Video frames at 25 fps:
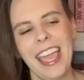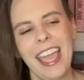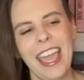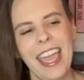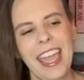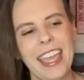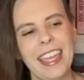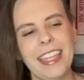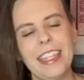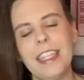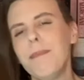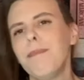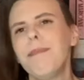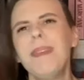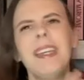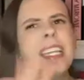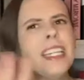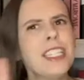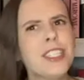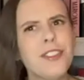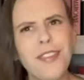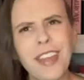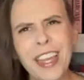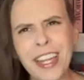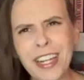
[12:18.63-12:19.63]
and the
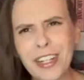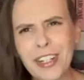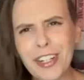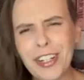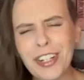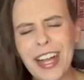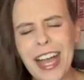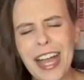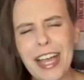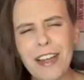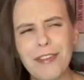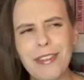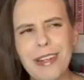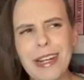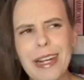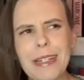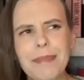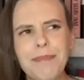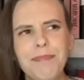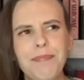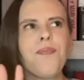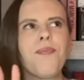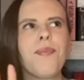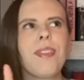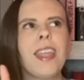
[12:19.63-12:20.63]
biggest fangirl
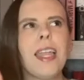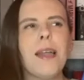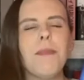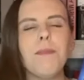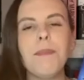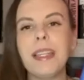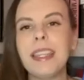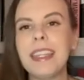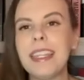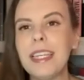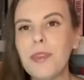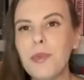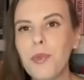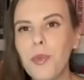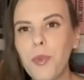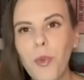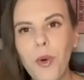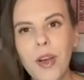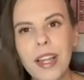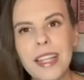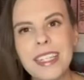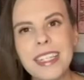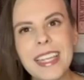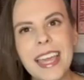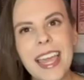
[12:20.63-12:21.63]
ever. But then
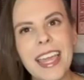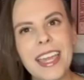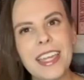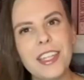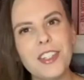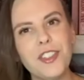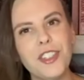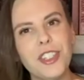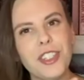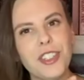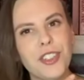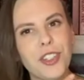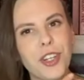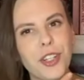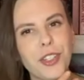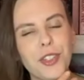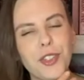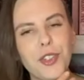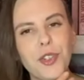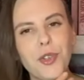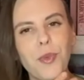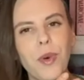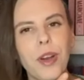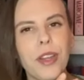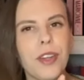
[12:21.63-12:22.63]
one day she starts
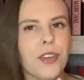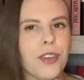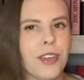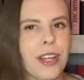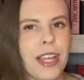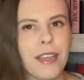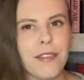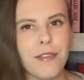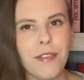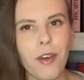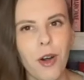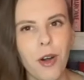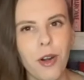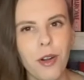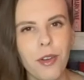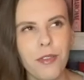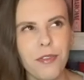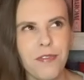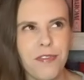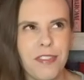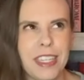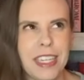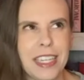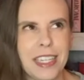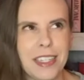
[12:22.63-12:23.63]
to wonder if
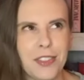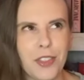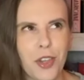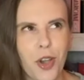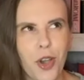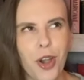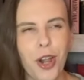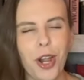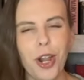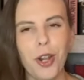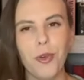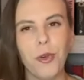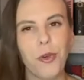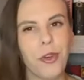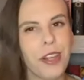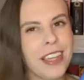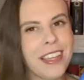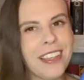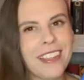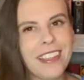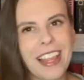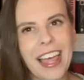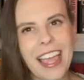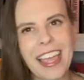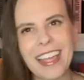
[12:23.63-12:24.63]
these are
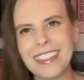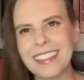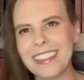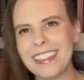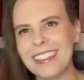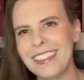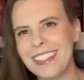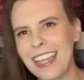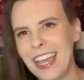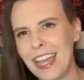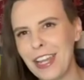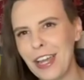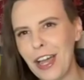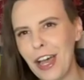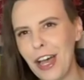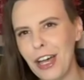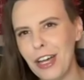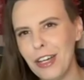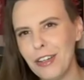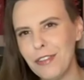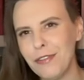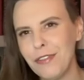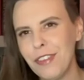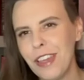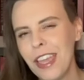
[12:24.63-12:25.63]
real instead
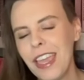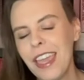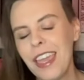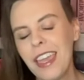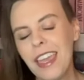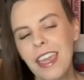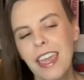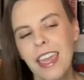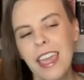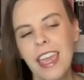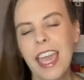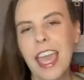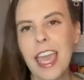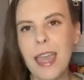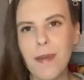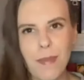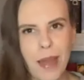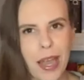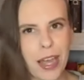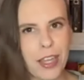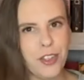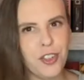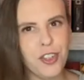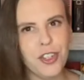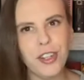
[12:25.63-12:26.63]
of
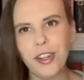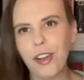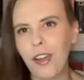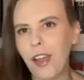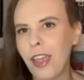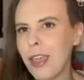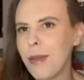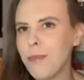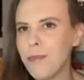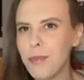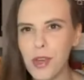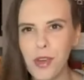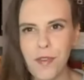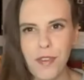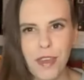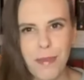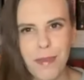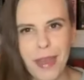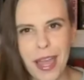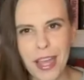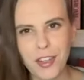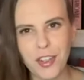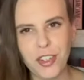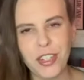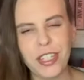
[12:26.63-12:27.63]
imaginary movie
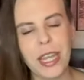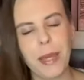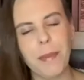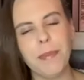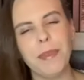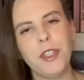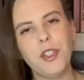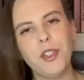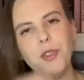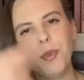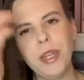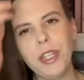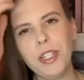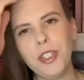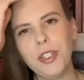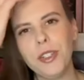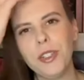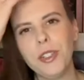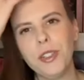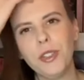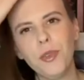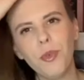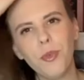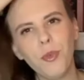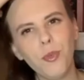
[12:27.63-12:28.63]
magic type
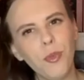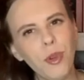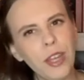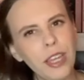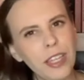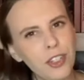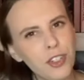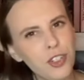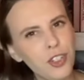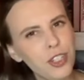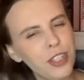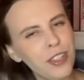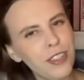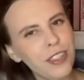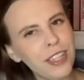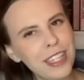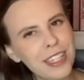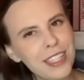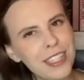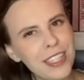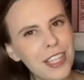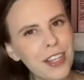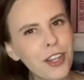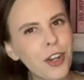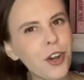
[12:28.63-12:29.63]
situations, when she thinks
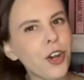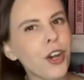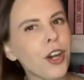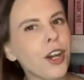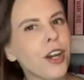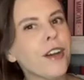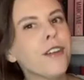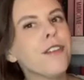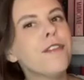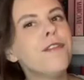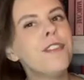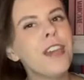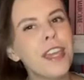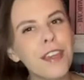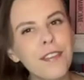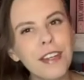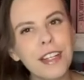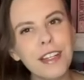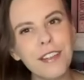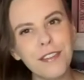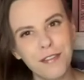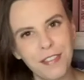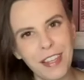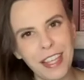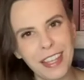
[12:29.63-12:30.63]
that her
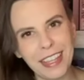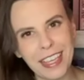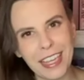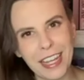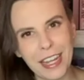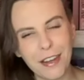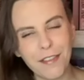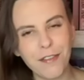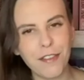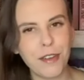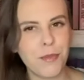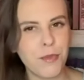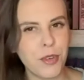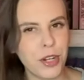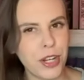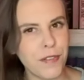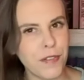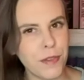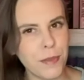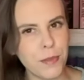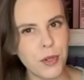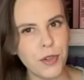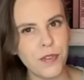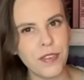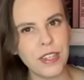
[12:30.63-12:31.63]
favorite villain from one of
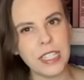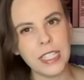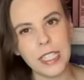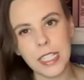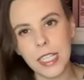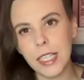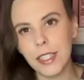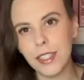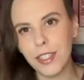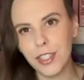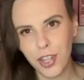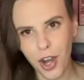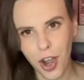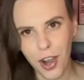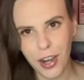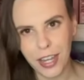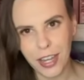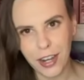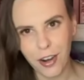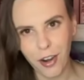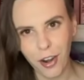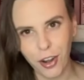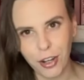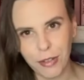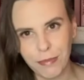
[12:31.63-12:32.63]
the movies is
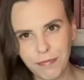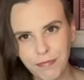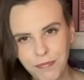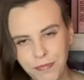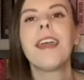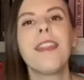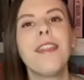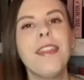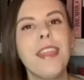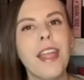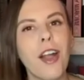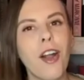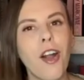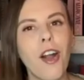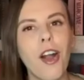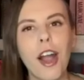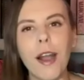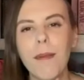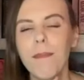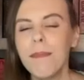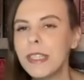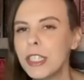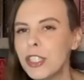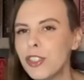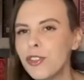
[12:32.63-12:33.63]
stalking her. There are
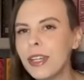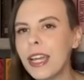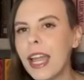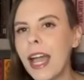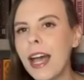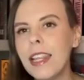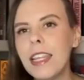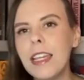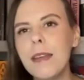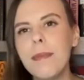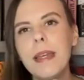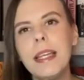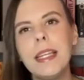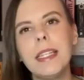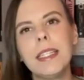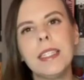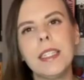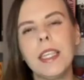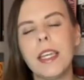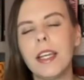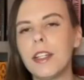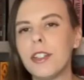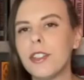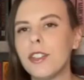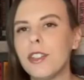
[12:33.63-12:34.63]
mystery elements,
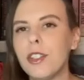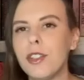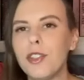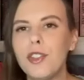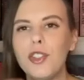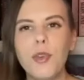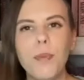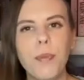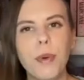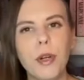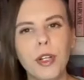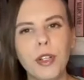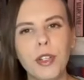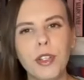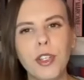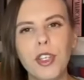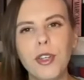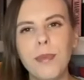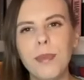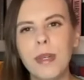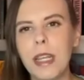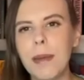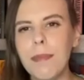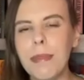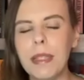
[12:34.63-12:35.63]
there's the
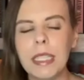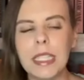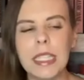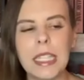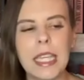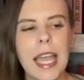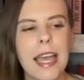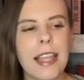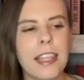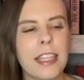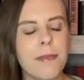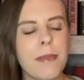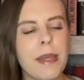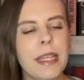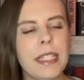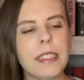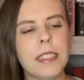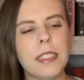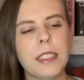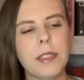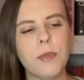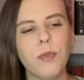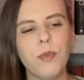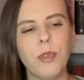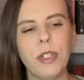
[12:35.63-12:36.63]
superhuman ability
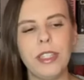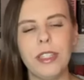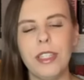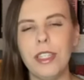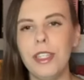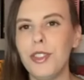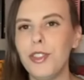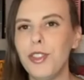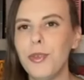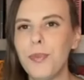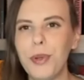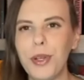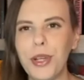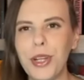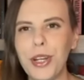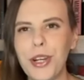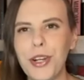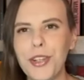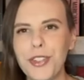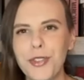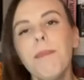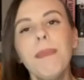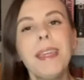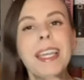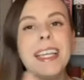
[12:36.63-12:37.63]
elements with the
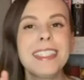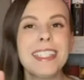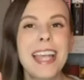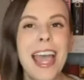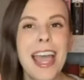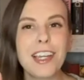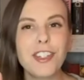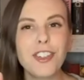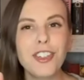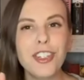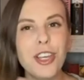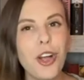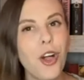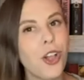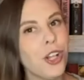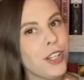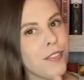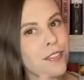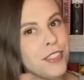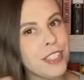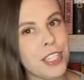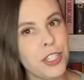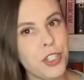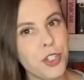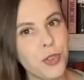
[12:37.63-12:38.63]
superheroes, because actually all of
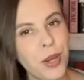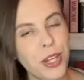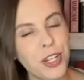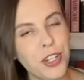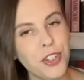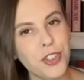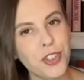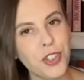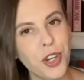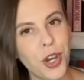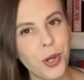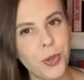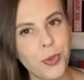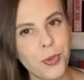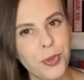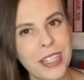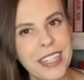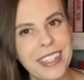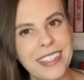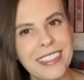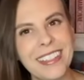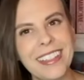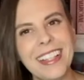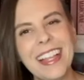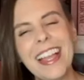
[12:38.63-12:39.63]
the situations are
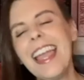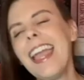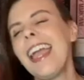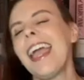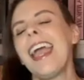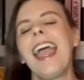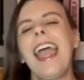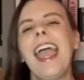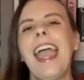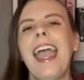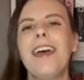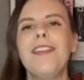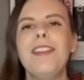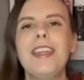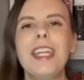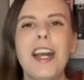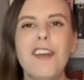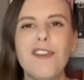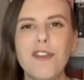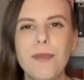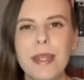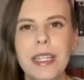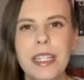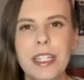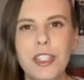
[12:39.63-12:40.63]
real and the
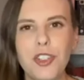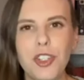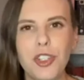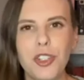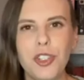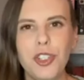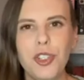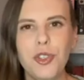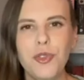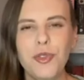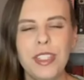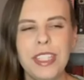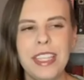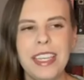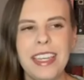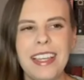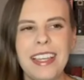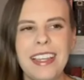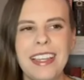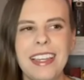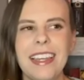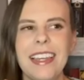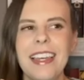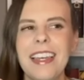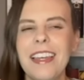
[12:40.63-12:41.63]
government is just
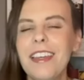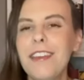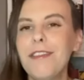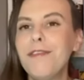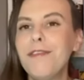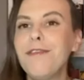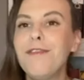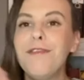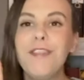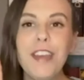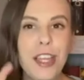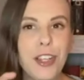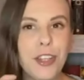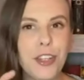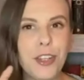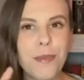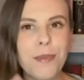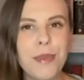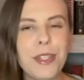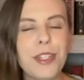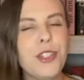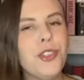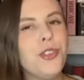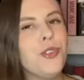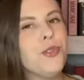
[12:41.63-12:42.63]
using film
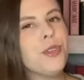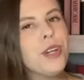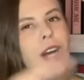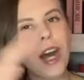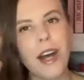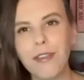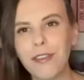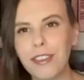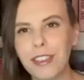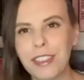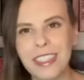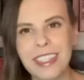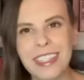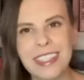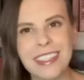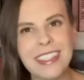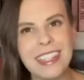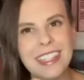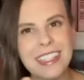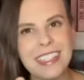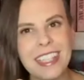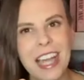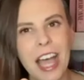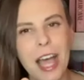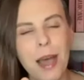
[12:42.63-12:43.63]
to cover
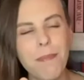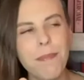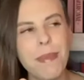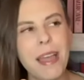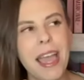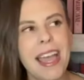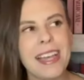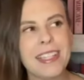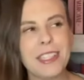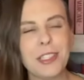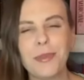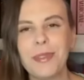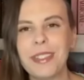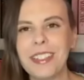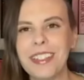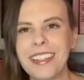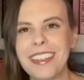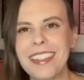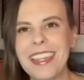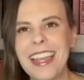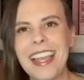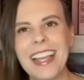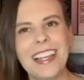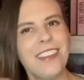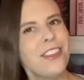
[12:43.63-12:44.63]
this up as a real
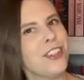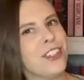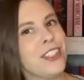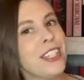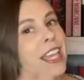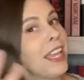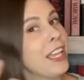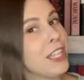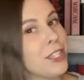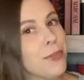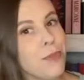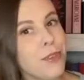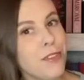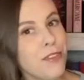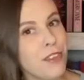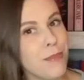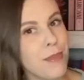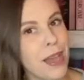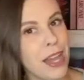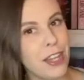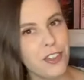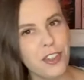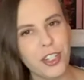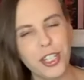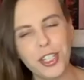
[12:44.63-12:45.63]
thing, and they're saying it's movie
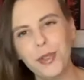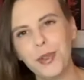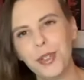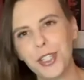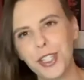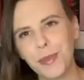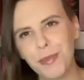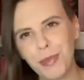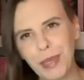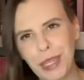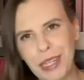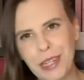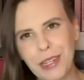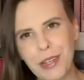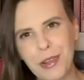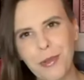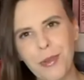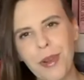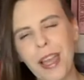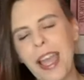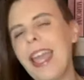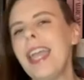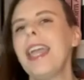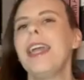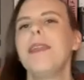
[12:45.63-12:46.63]
magic to explain it
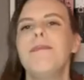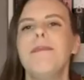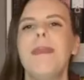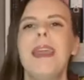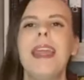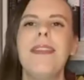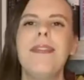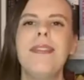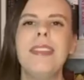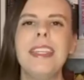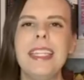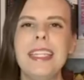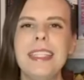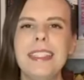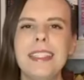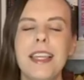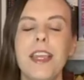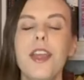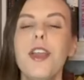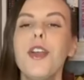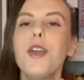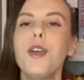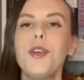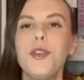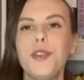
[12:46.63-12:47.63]
away and made these
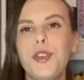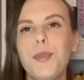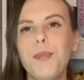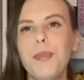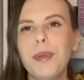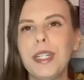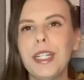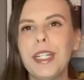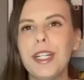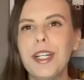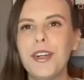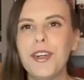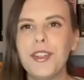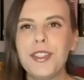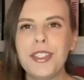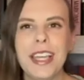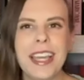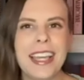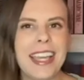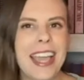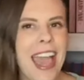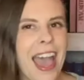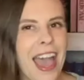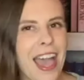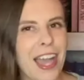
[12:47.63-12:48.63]
superheroes
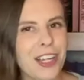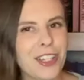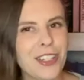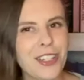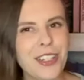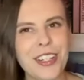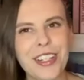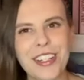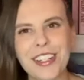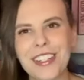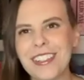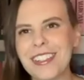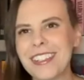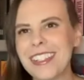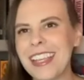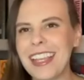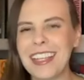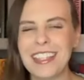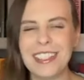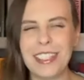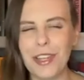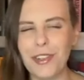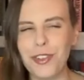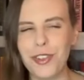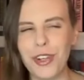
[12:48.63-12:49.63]
like actors,
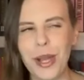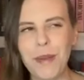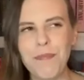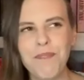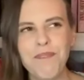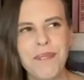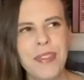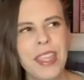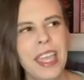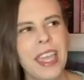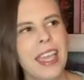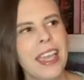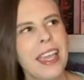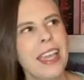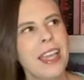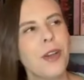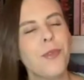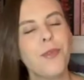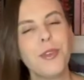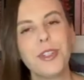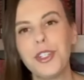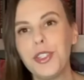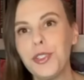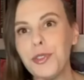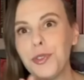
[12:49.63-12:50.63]
etc.,
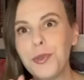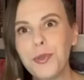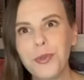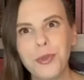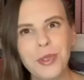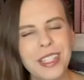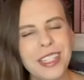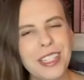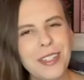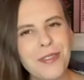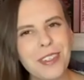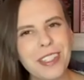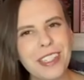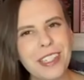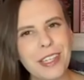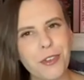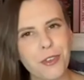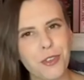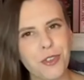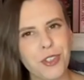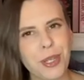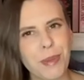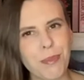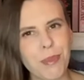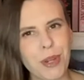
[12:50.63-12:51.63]
which is a really, really
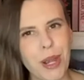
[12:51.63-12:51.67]
interesting